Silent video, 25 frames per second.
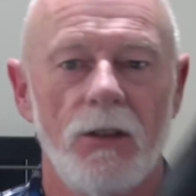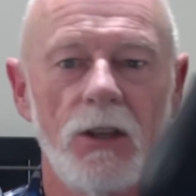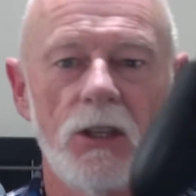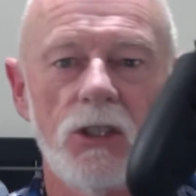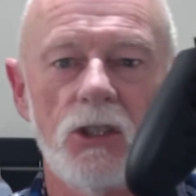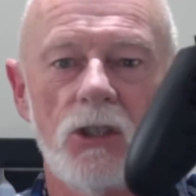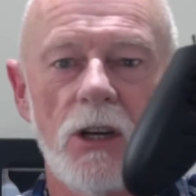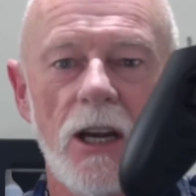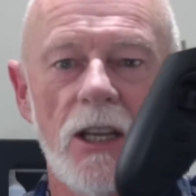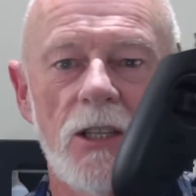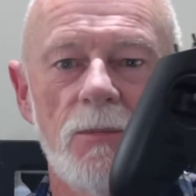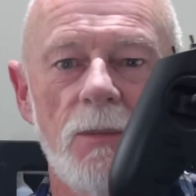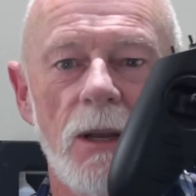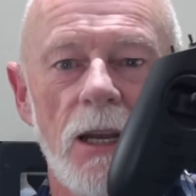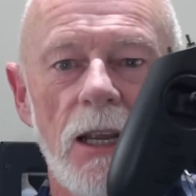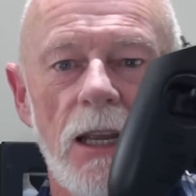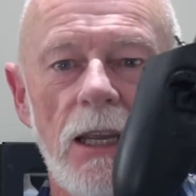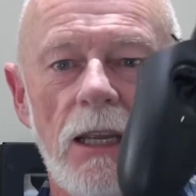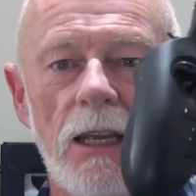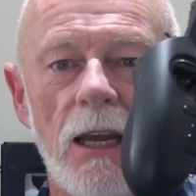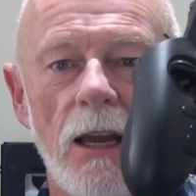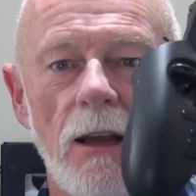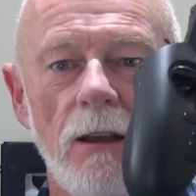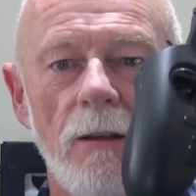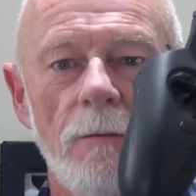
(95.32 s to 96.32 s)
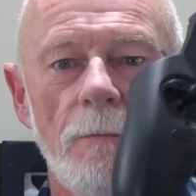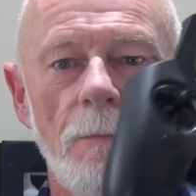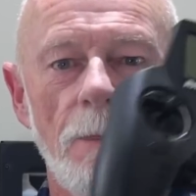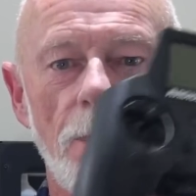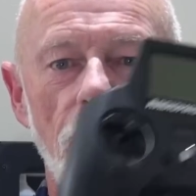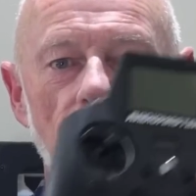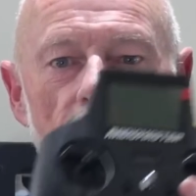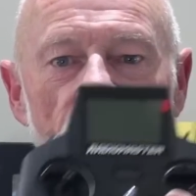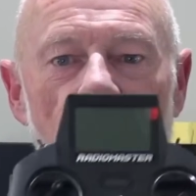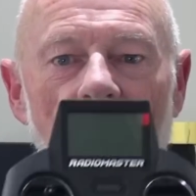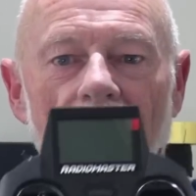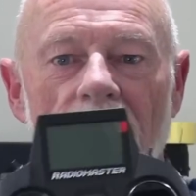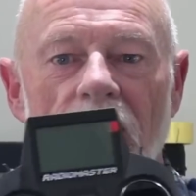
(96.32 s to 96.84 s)
this transmitter here
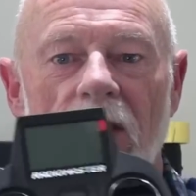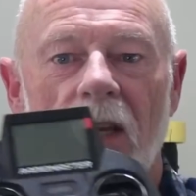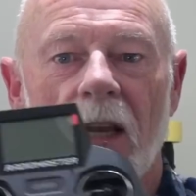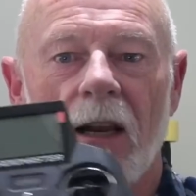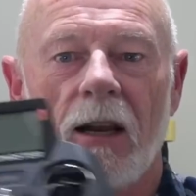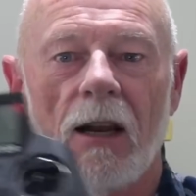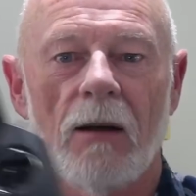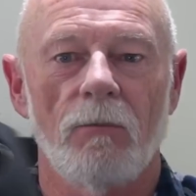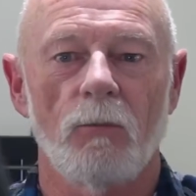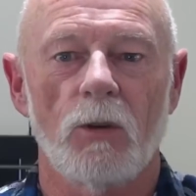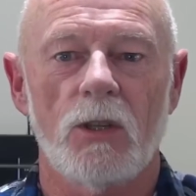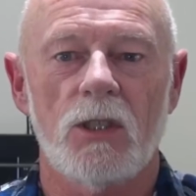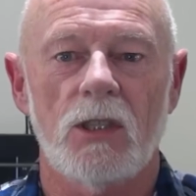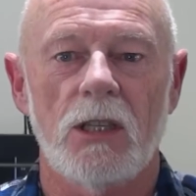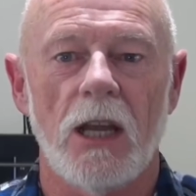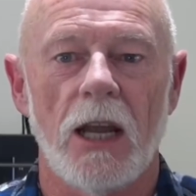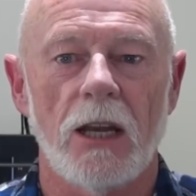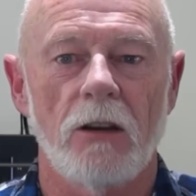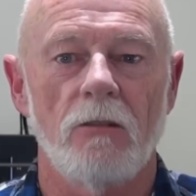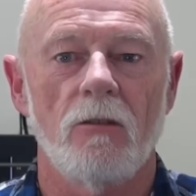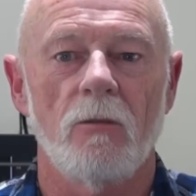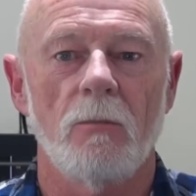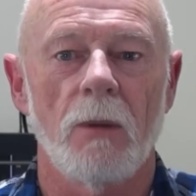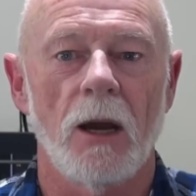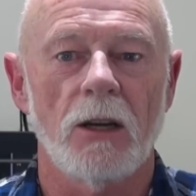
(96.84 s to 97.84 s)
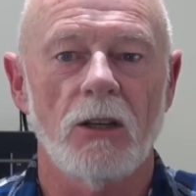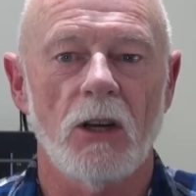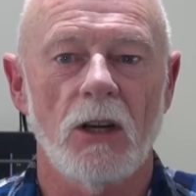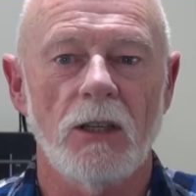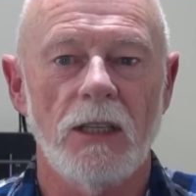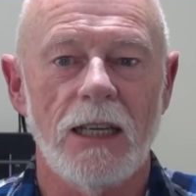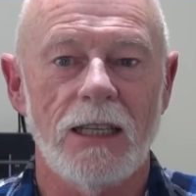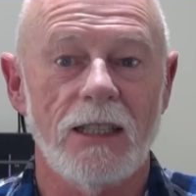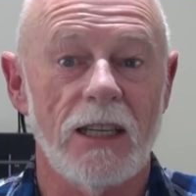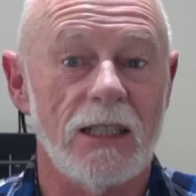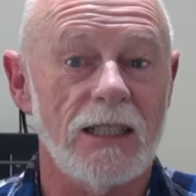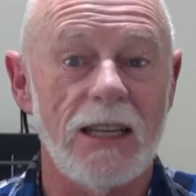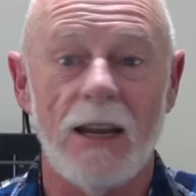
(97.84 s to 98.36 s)
and set it up with standard remote
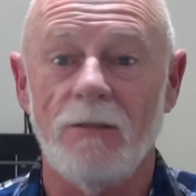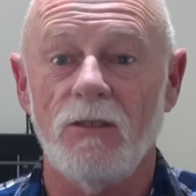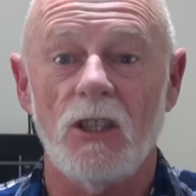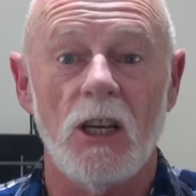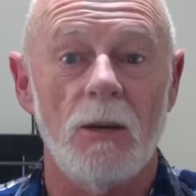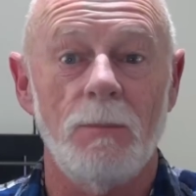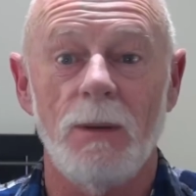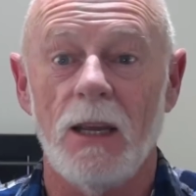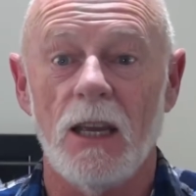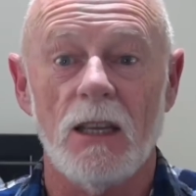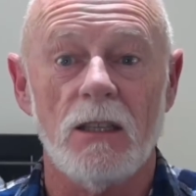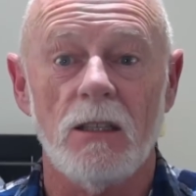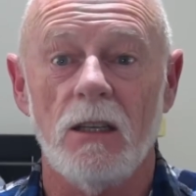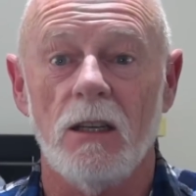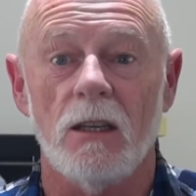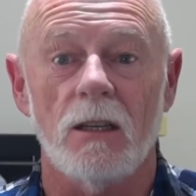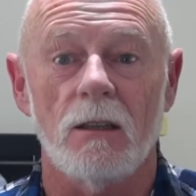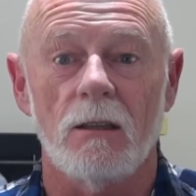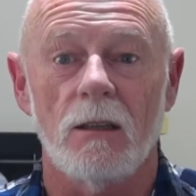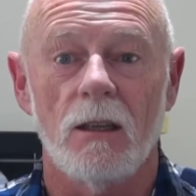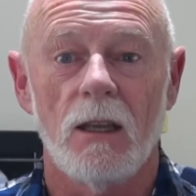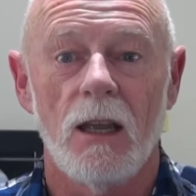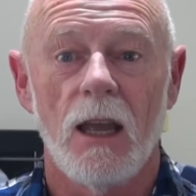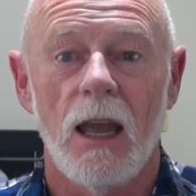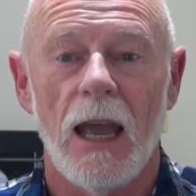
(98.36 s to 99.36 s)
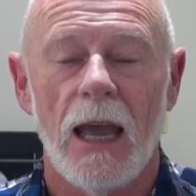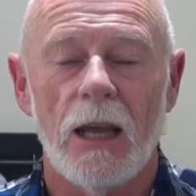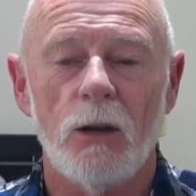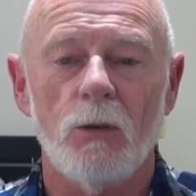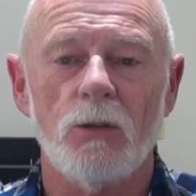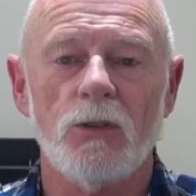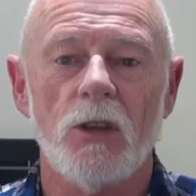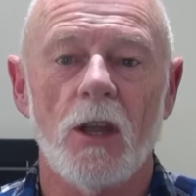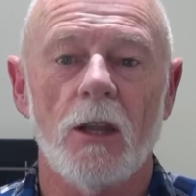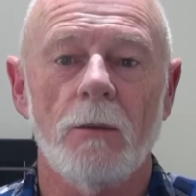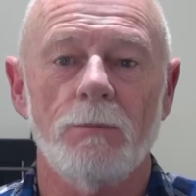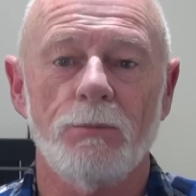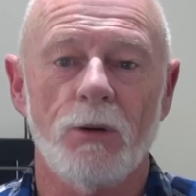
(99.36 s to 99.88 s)
ID. It doesn't have GPS in it. And
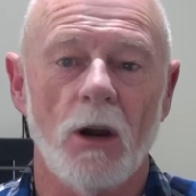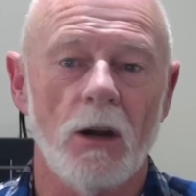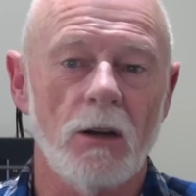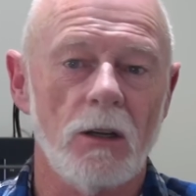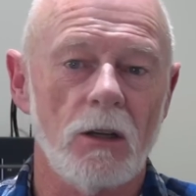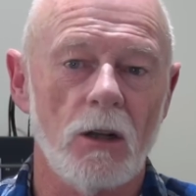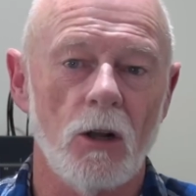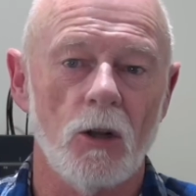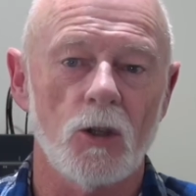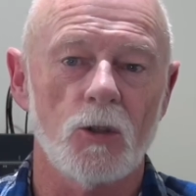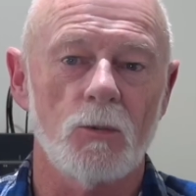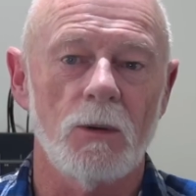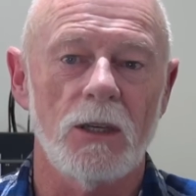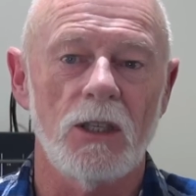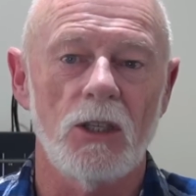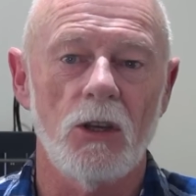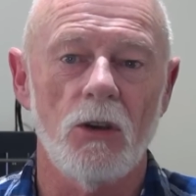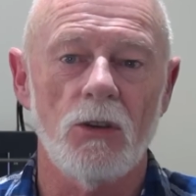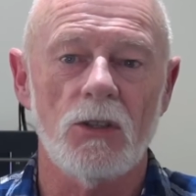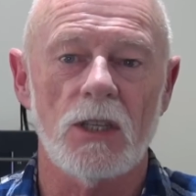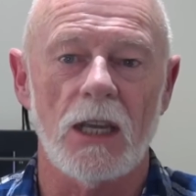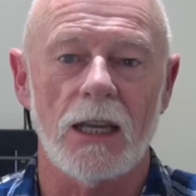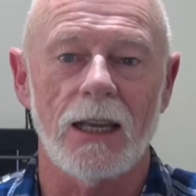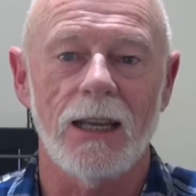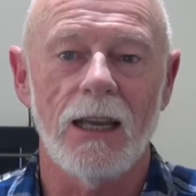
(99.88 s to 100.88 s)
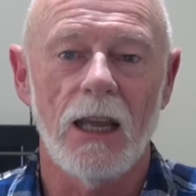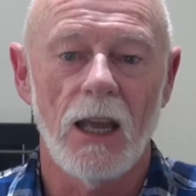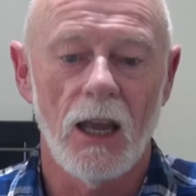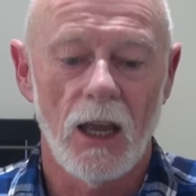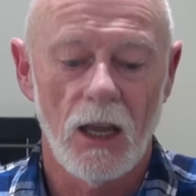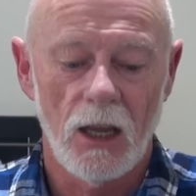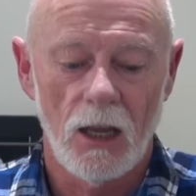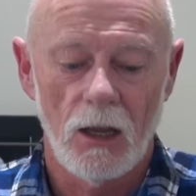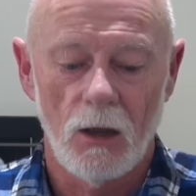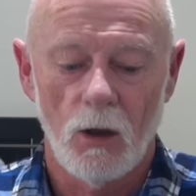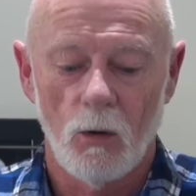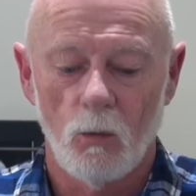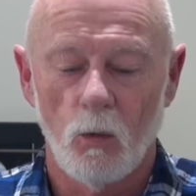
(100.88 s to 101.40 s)
also the protocols we're using
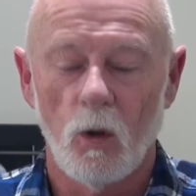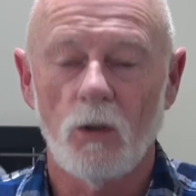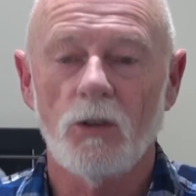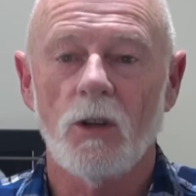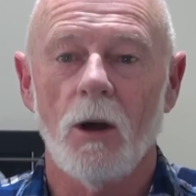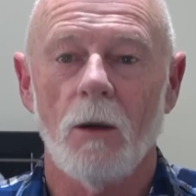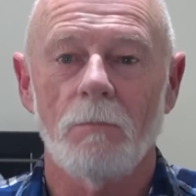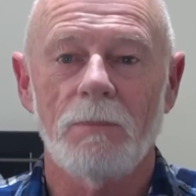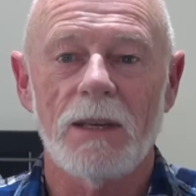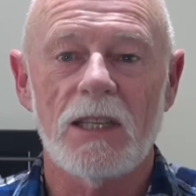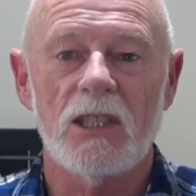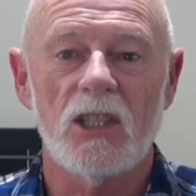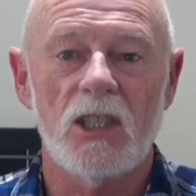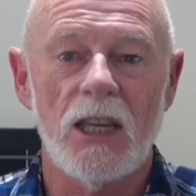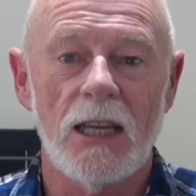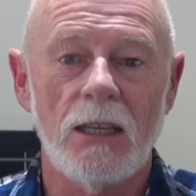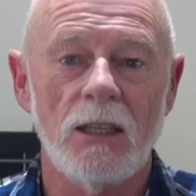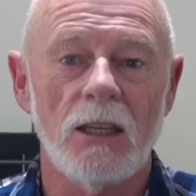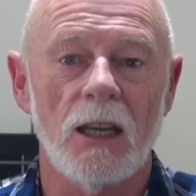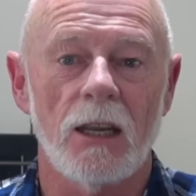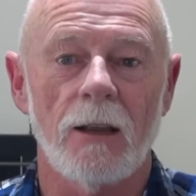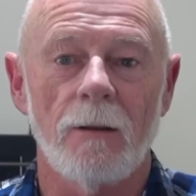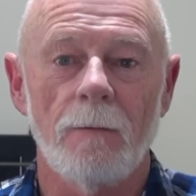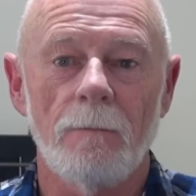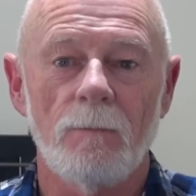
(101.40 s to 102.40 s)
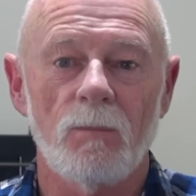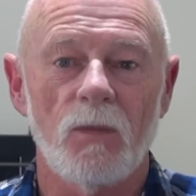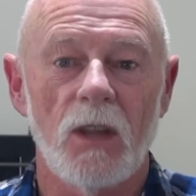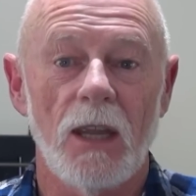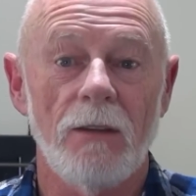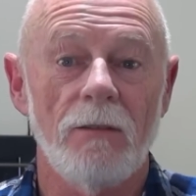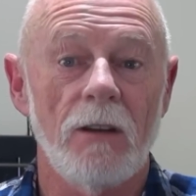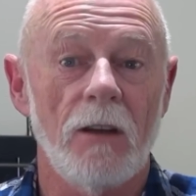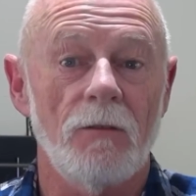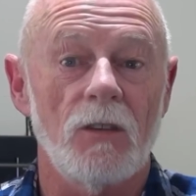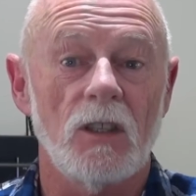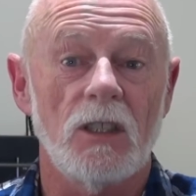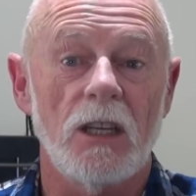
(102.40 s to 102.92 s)
will not be sending,
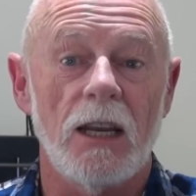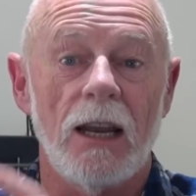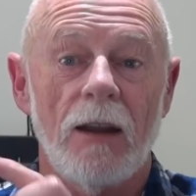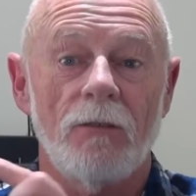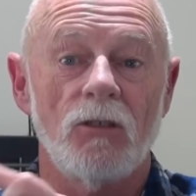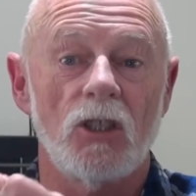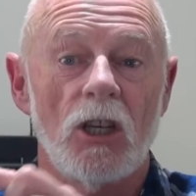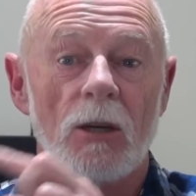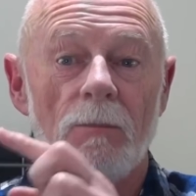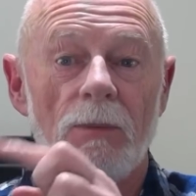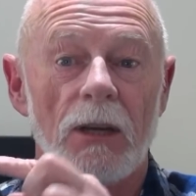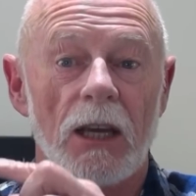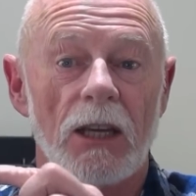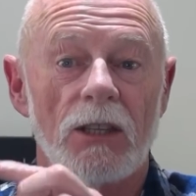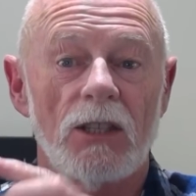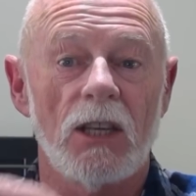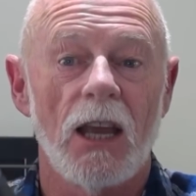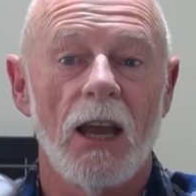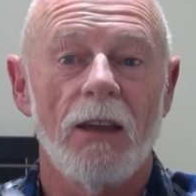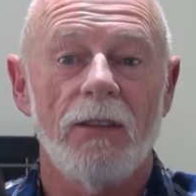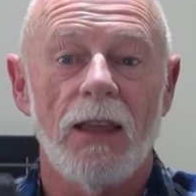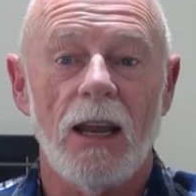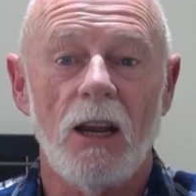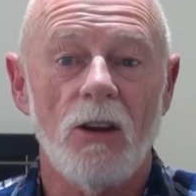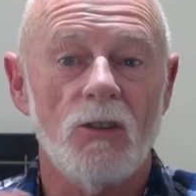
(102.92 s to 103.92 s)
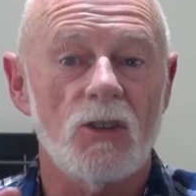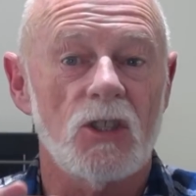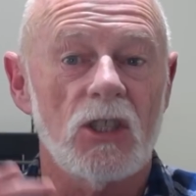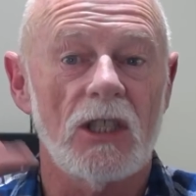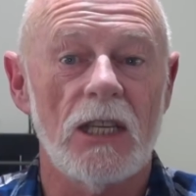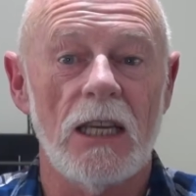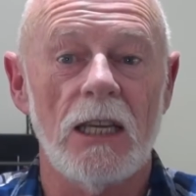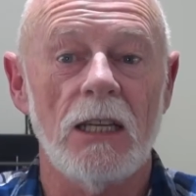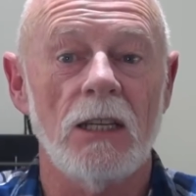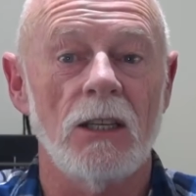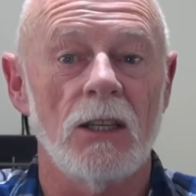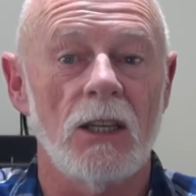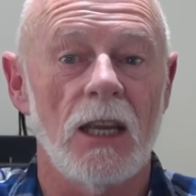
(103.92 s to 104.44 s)
even if it did have GPS, they don't
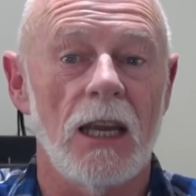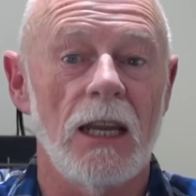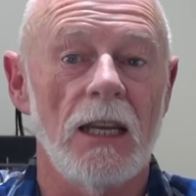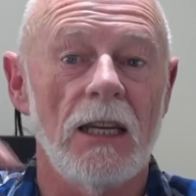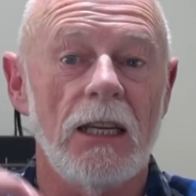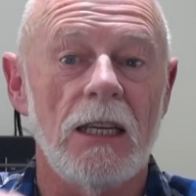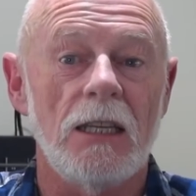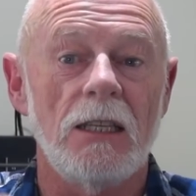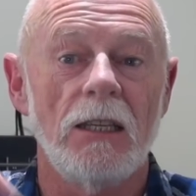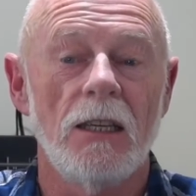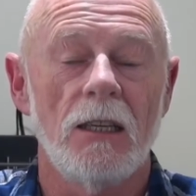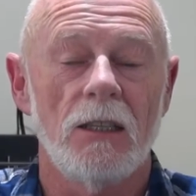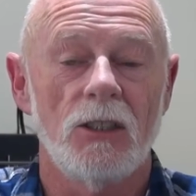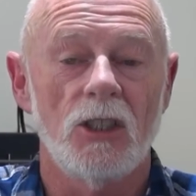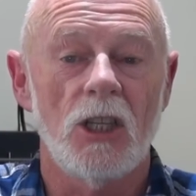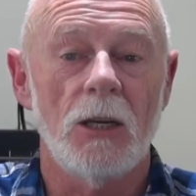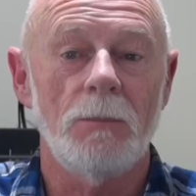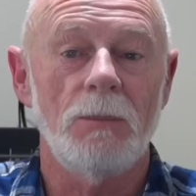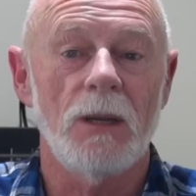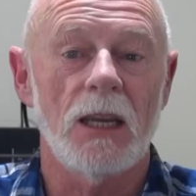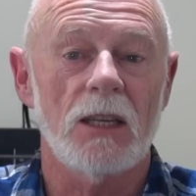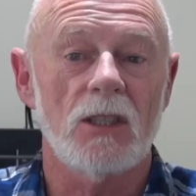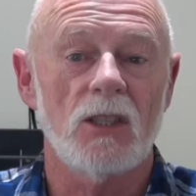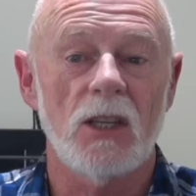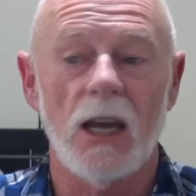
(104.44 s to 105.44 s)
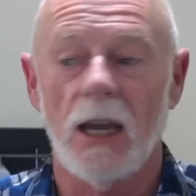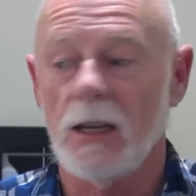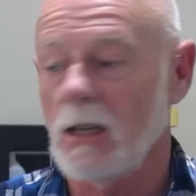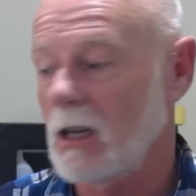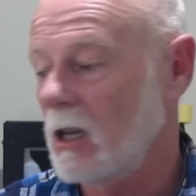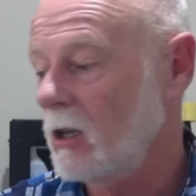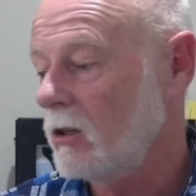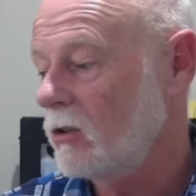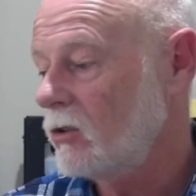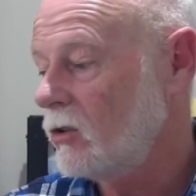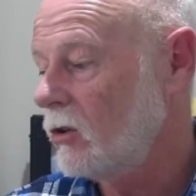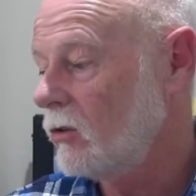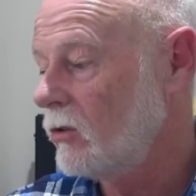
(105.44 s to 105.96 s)
send any GPS
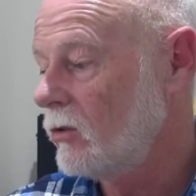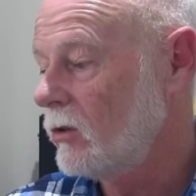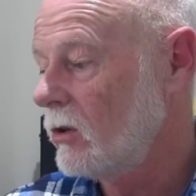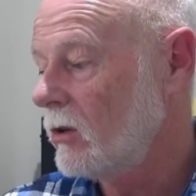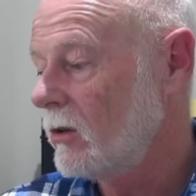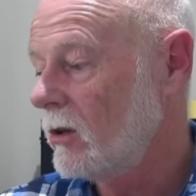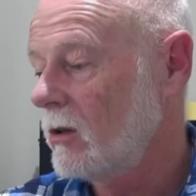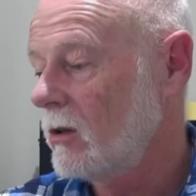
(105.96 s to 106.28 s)
data to